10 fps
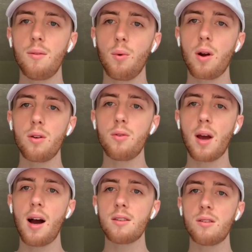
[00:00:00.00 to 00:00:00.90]
where you
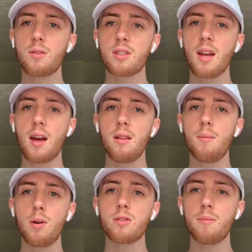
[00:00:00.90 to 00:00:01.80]
guys understand the
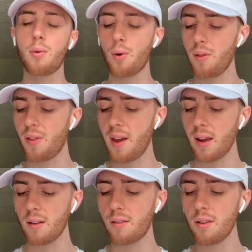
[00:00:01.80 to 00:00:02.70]
most important
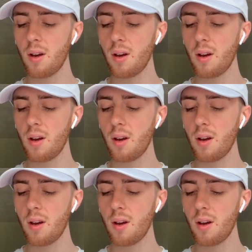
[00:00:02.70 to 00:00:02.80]
things.